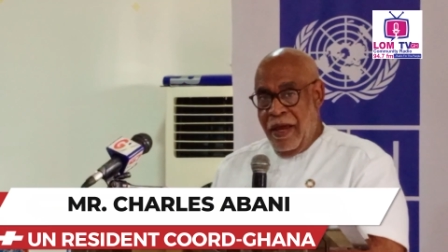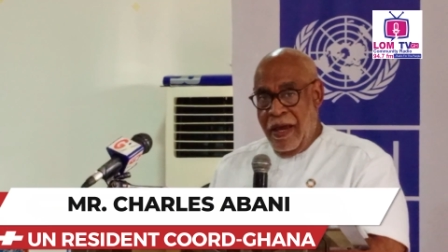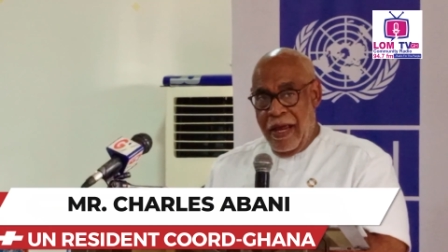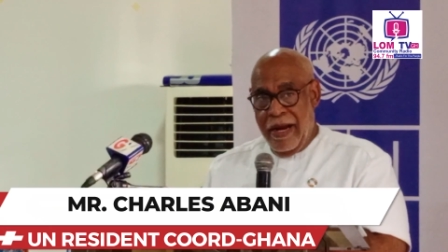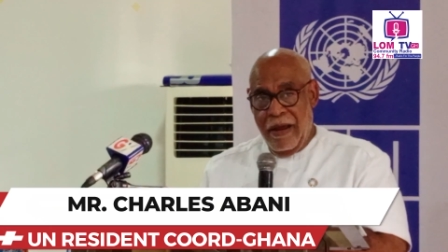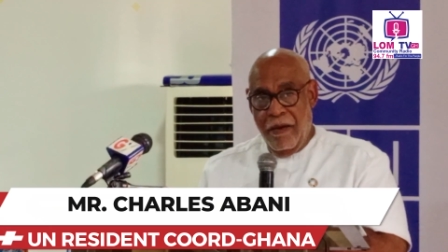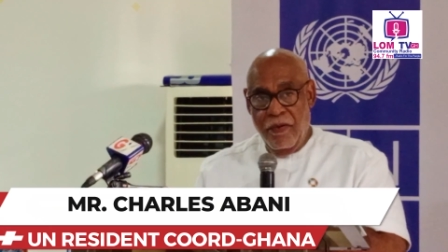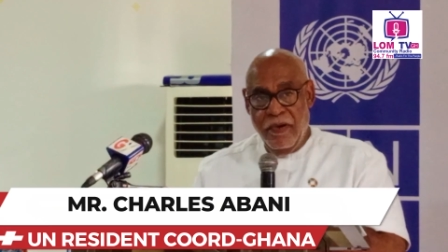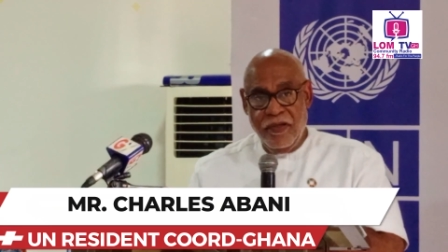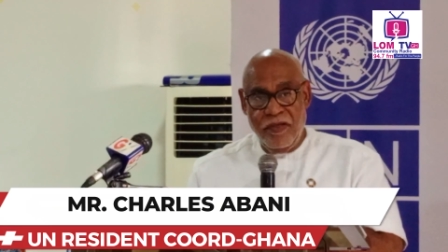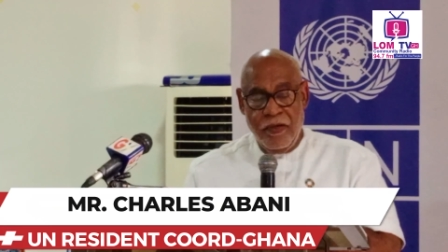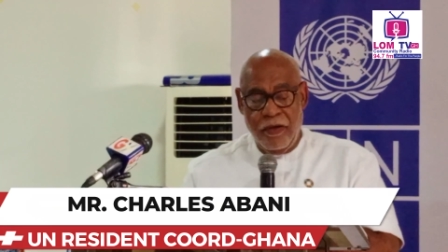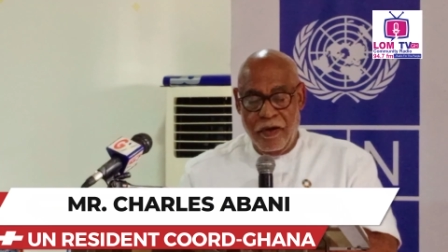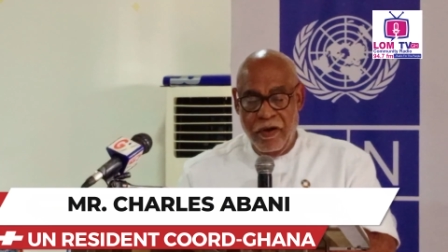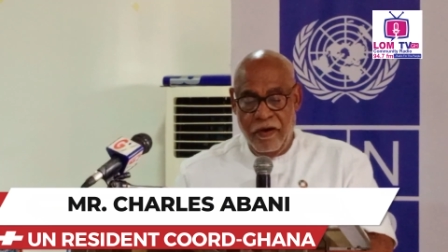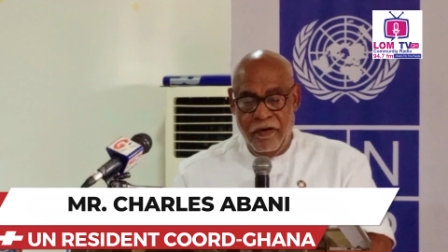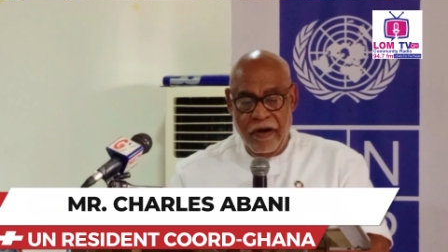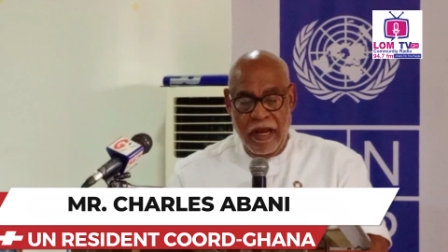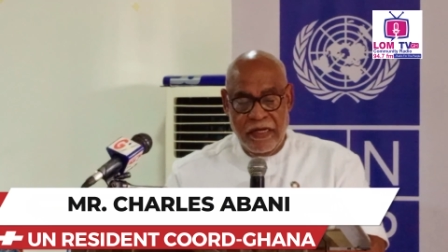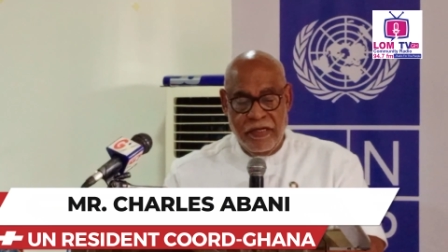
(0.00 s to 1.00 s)
And I want to
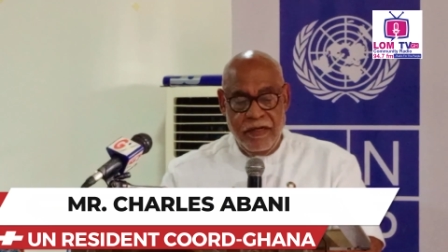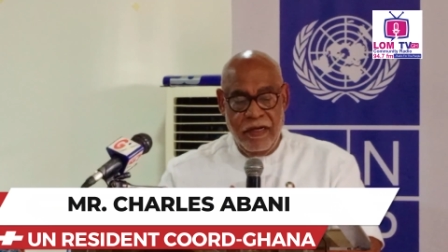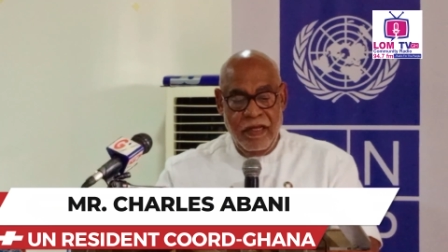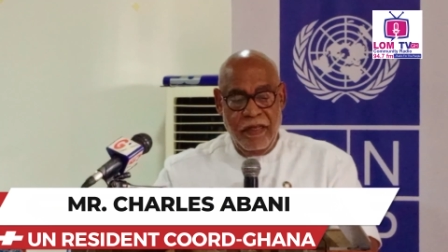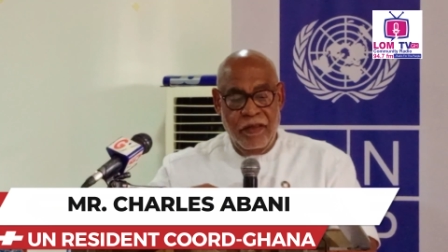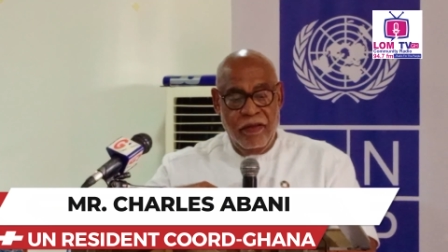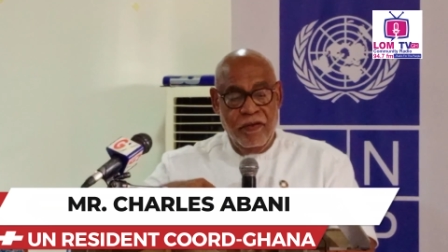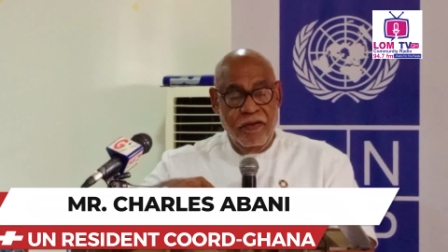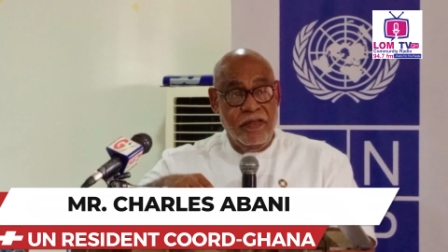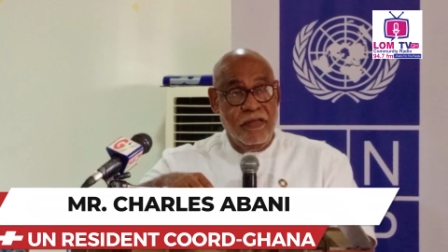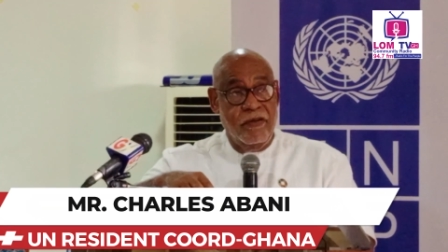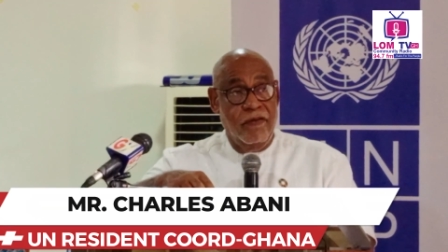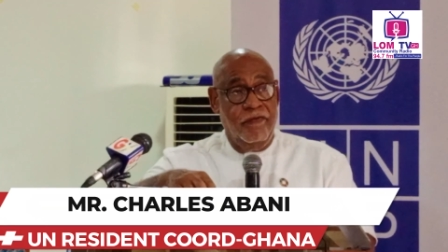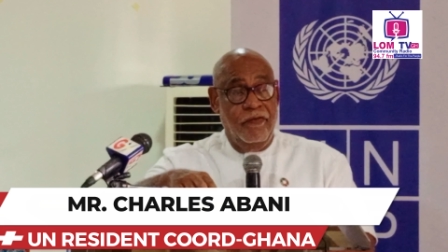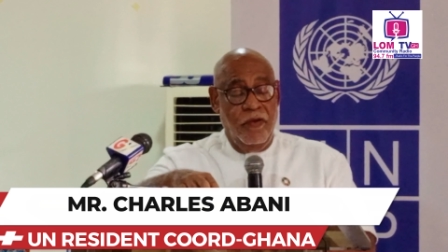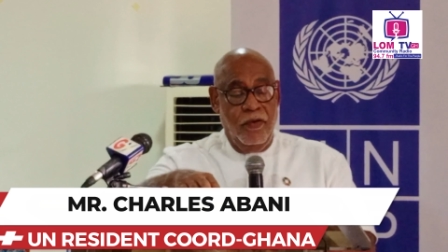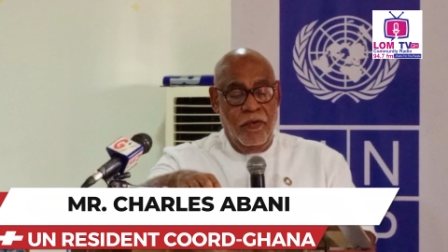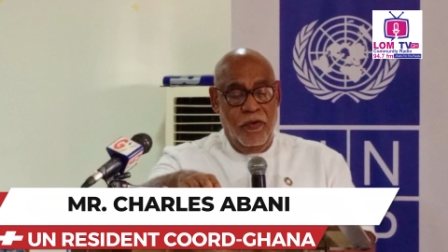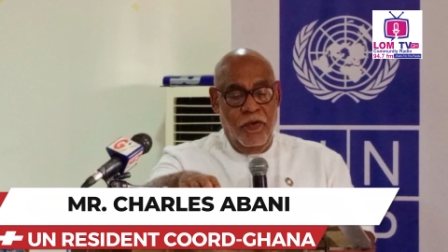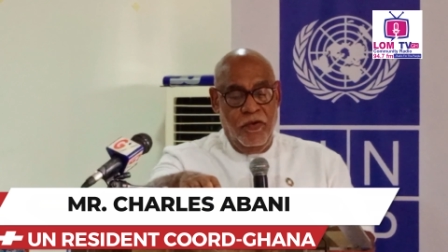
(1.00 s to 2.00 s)
congratulate those of
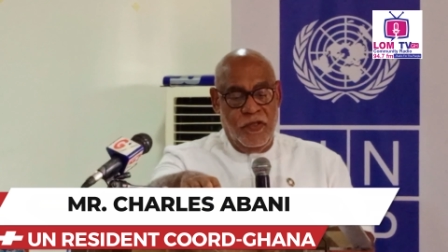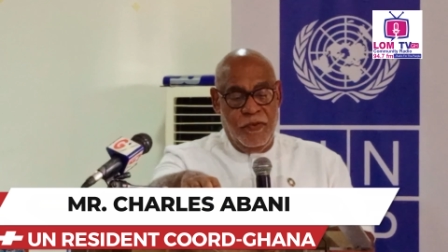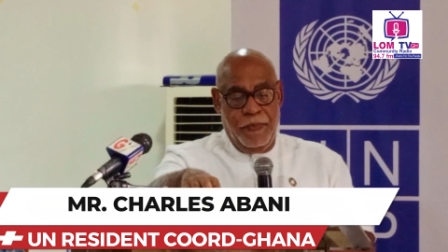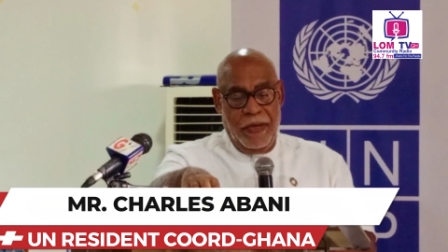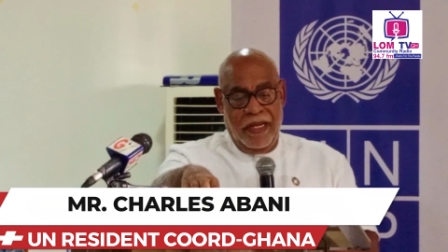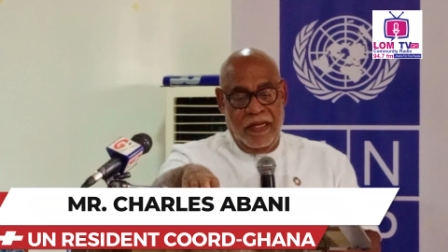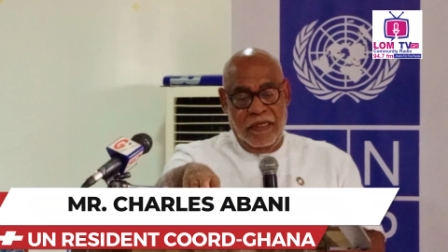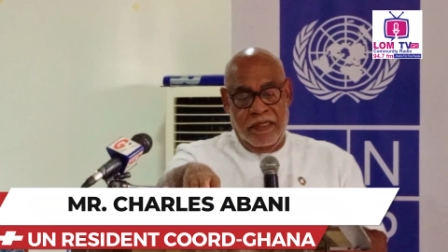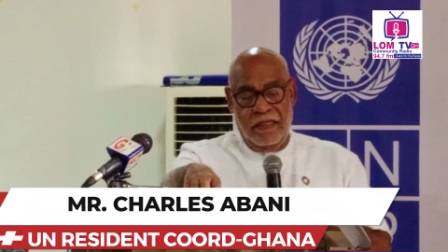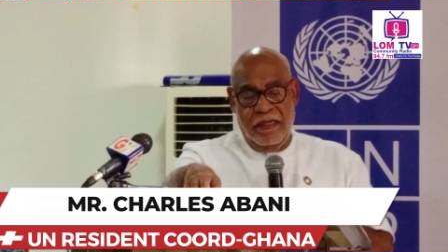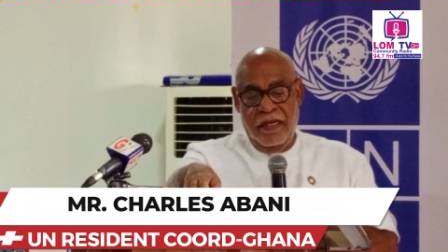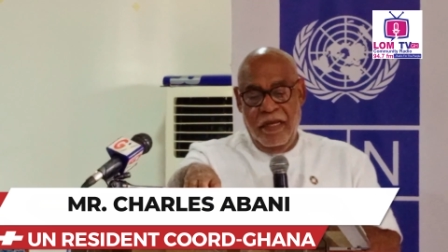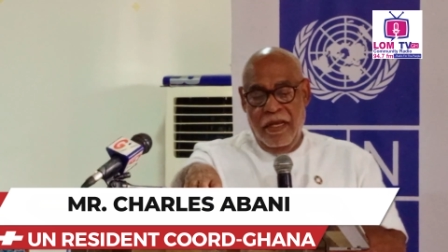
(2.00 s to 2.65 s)
you who spent